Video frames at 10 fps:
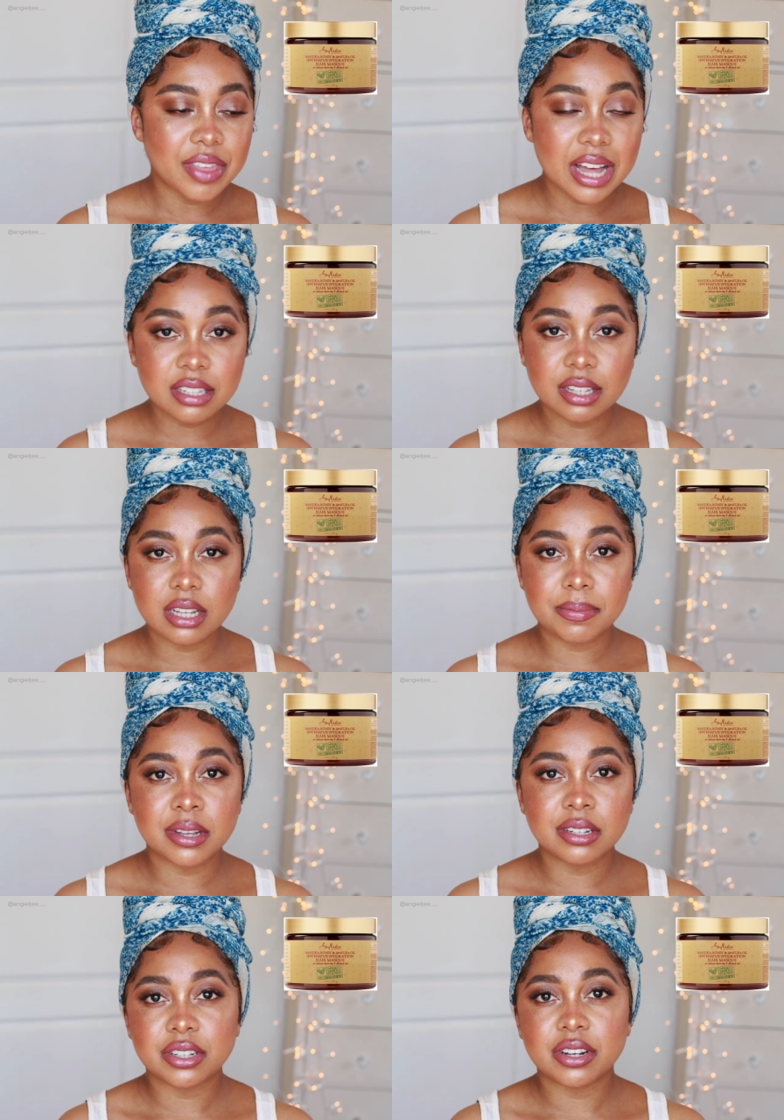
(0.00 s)
that's the
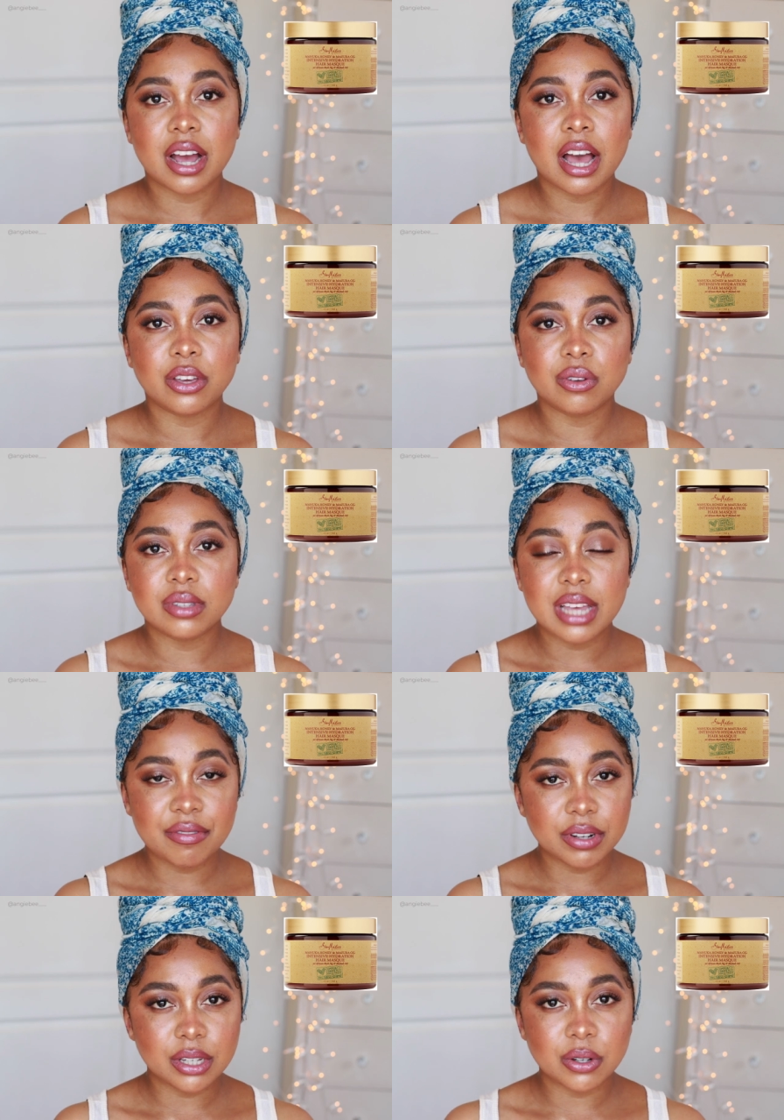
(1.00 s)
deep conditioner i use
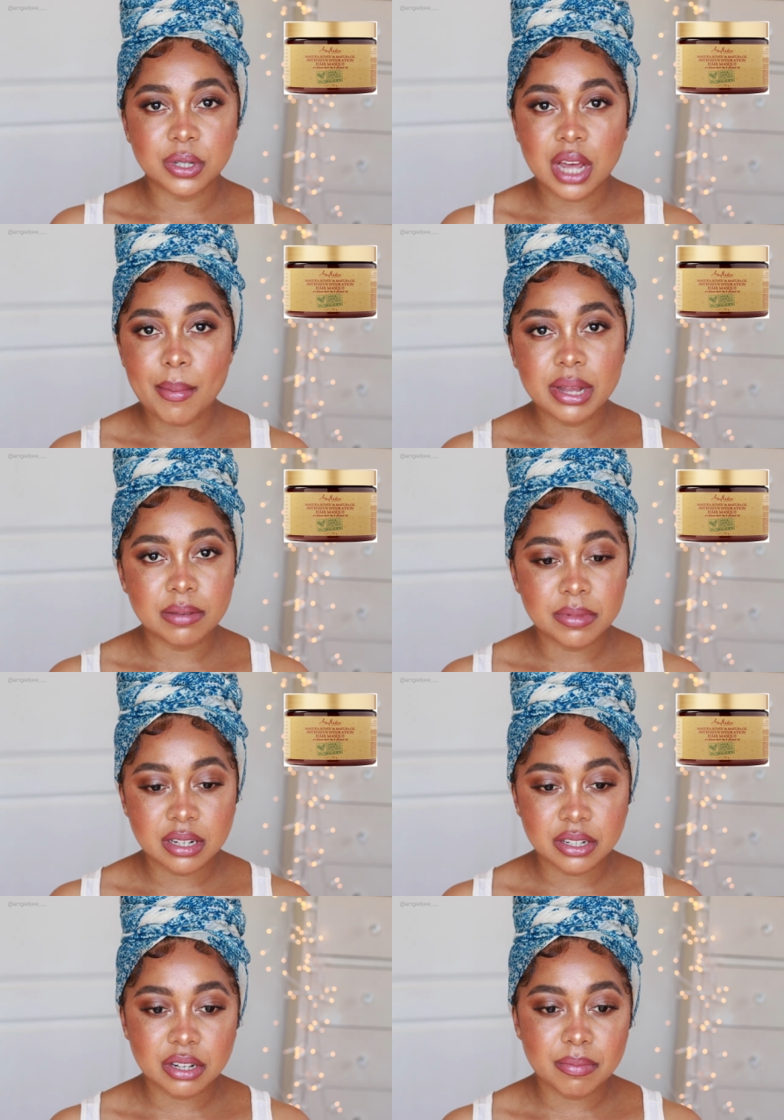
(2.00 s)
every single time i deep
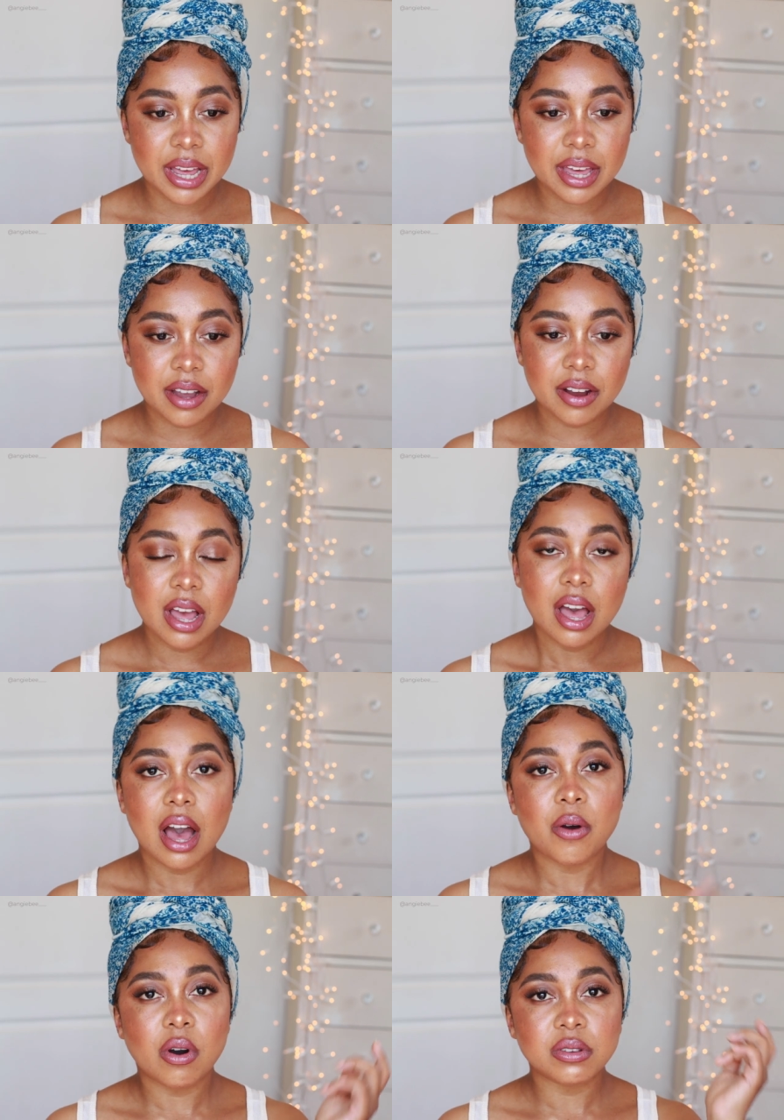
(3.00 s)
condition my hair
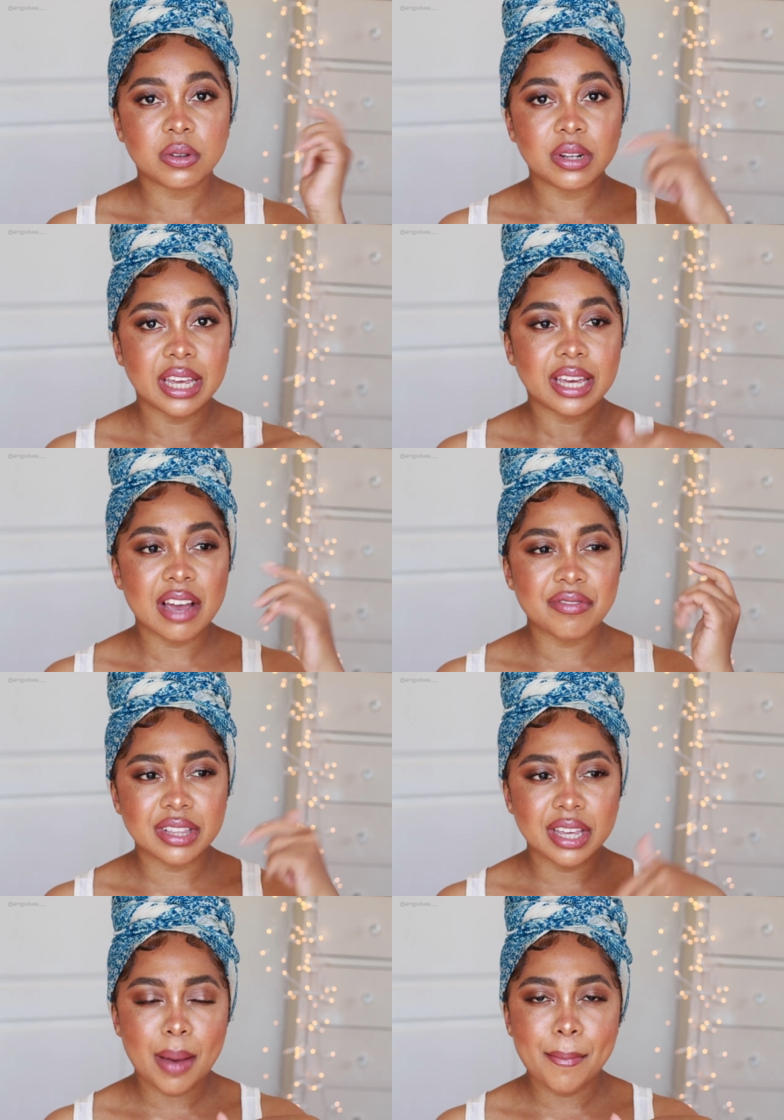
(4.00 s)
i'll also link
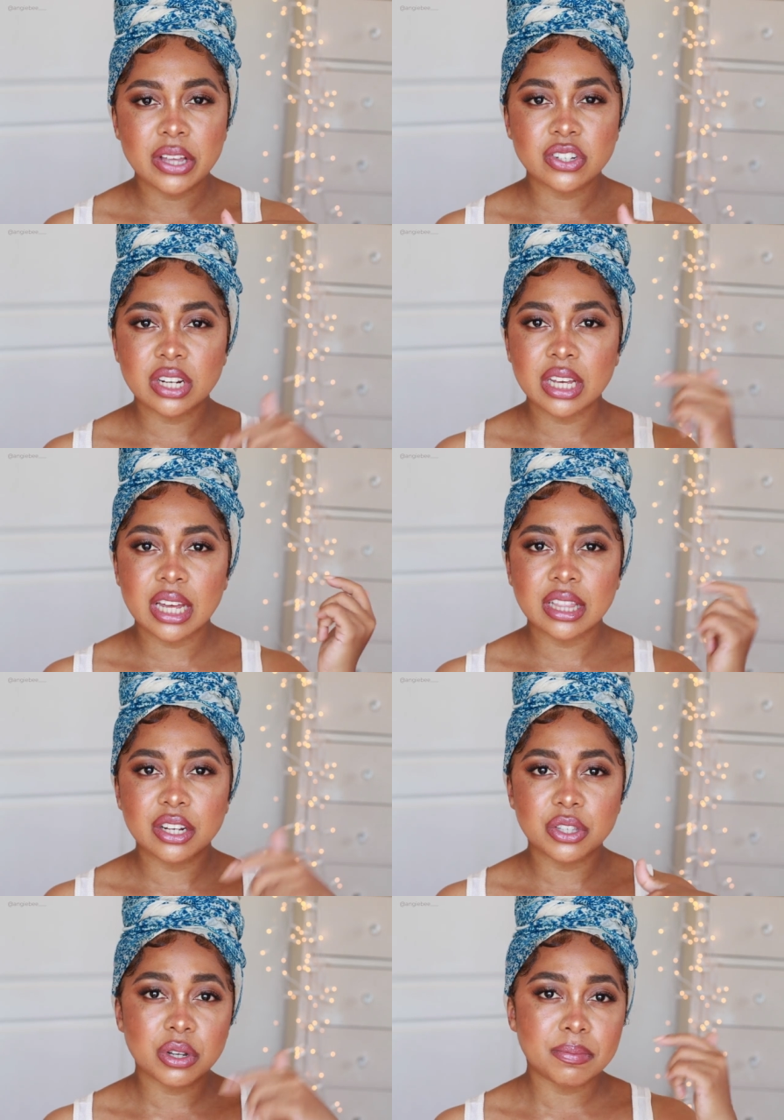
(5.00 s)
everything i'm mentioning in
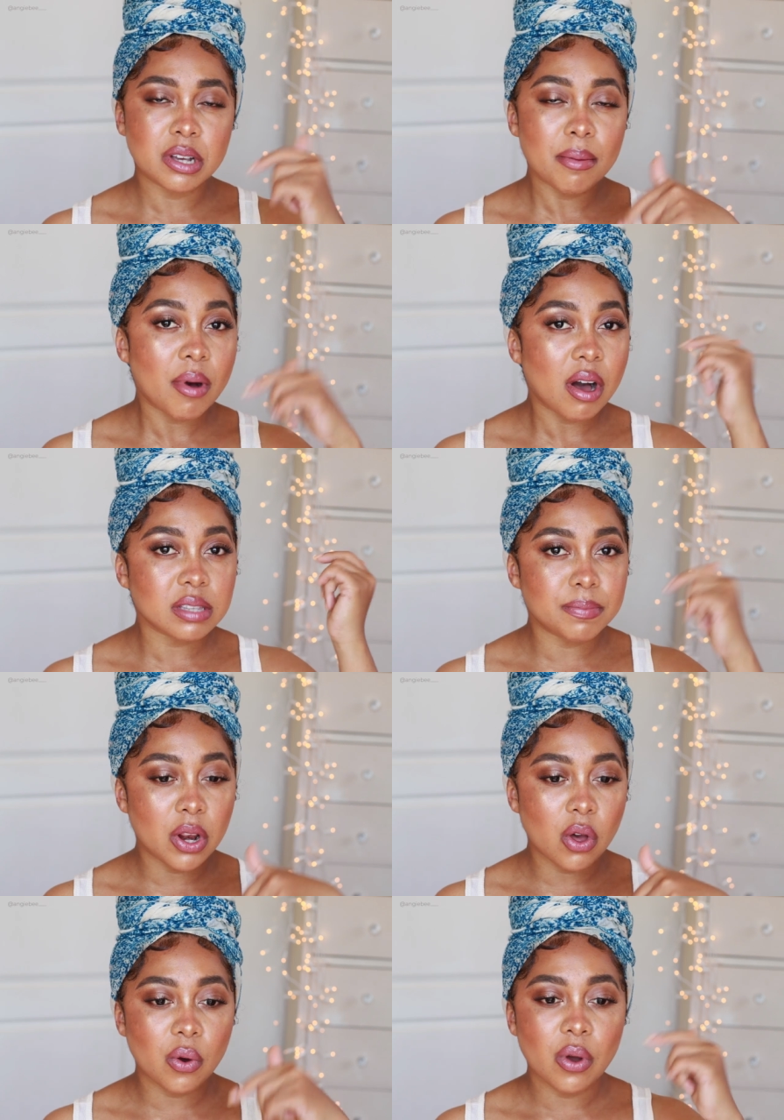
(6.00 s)
the description box
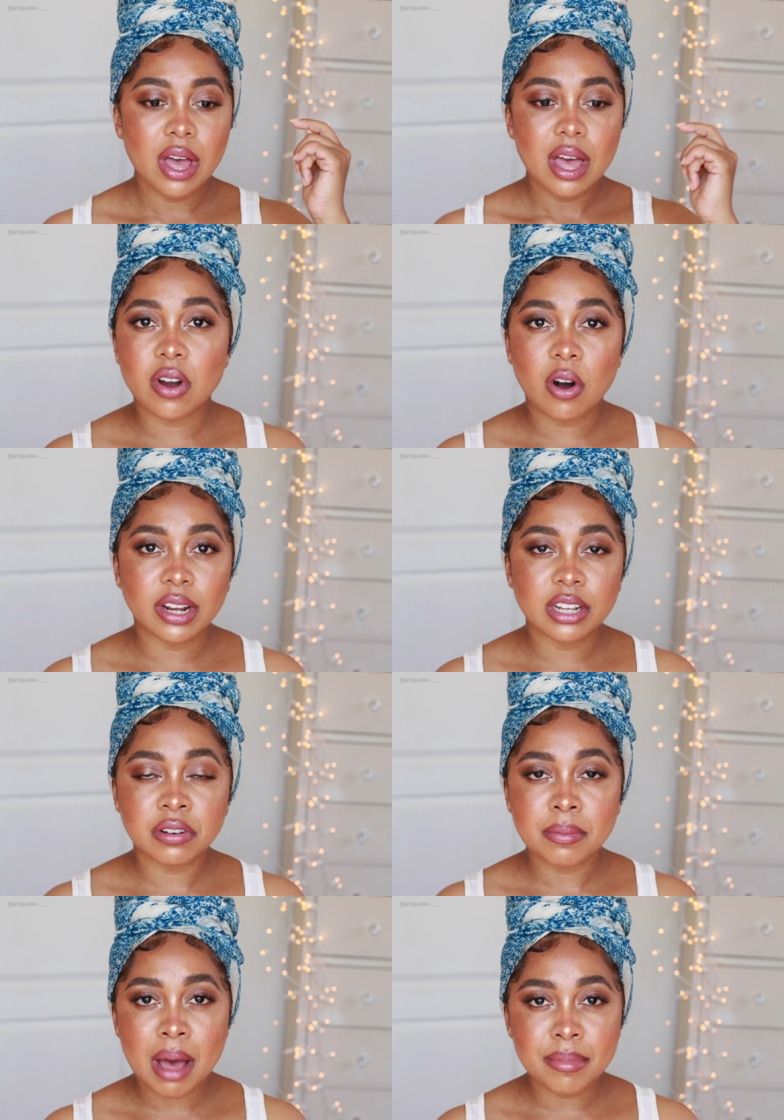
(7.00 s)
below they're all
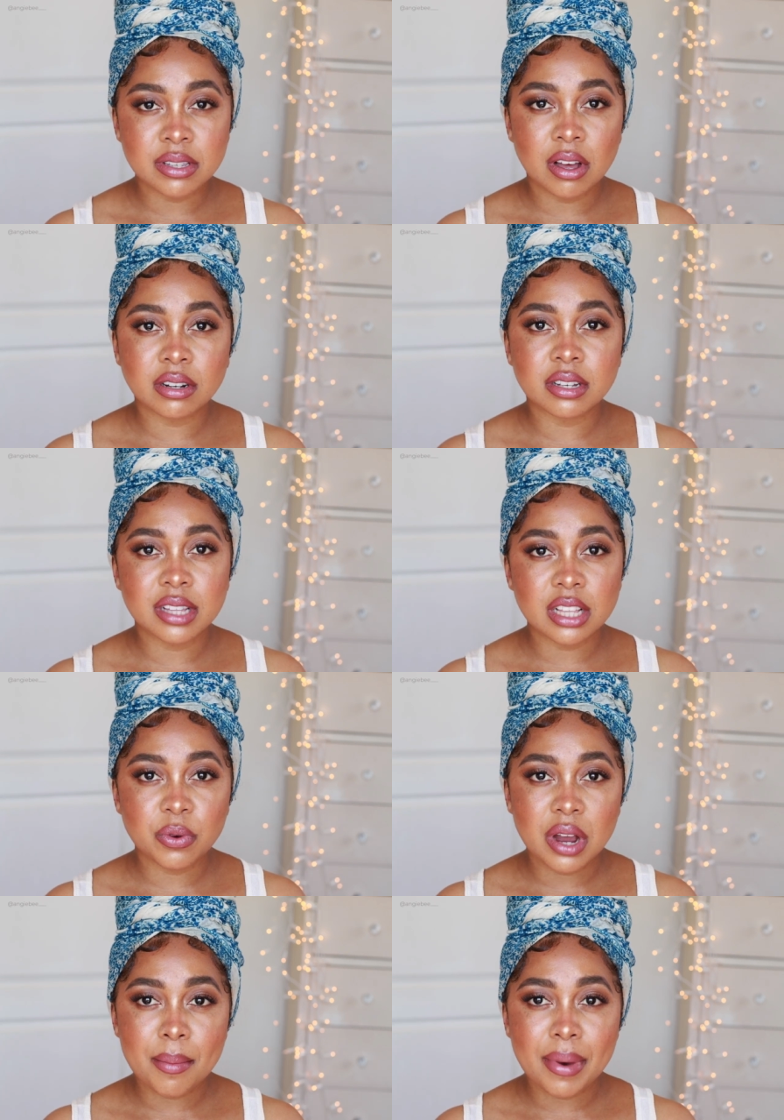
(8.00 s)
linked from amazon because
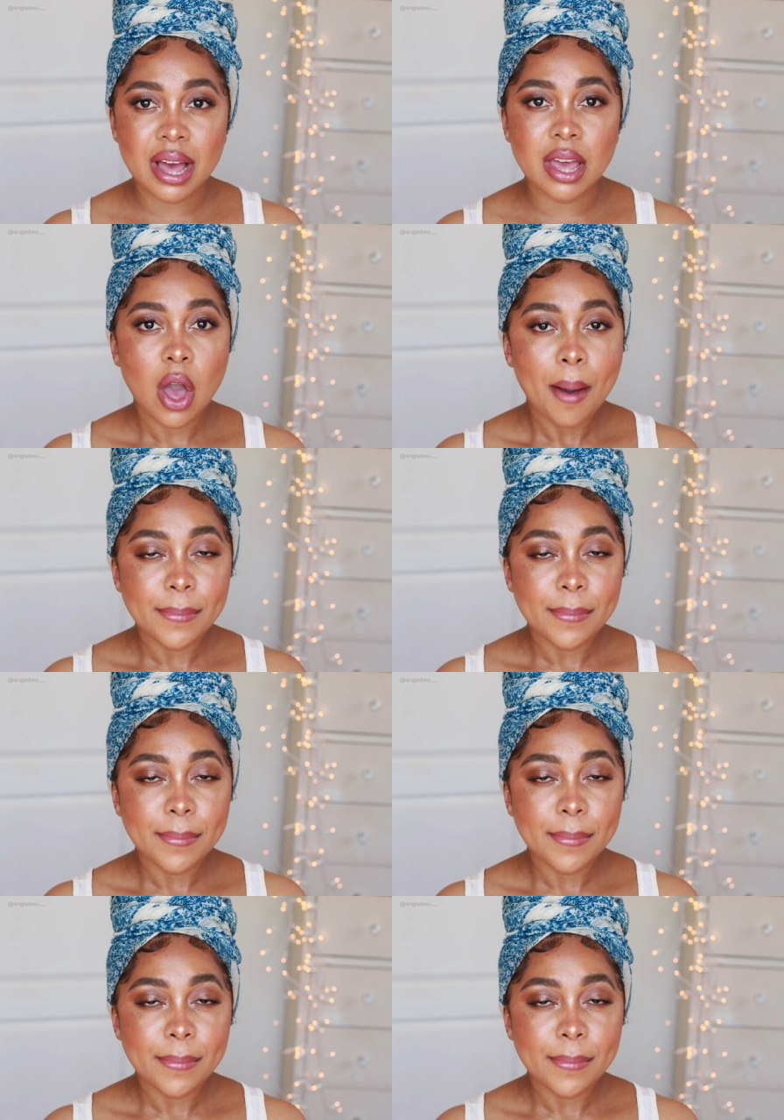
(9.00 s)
that's where i buy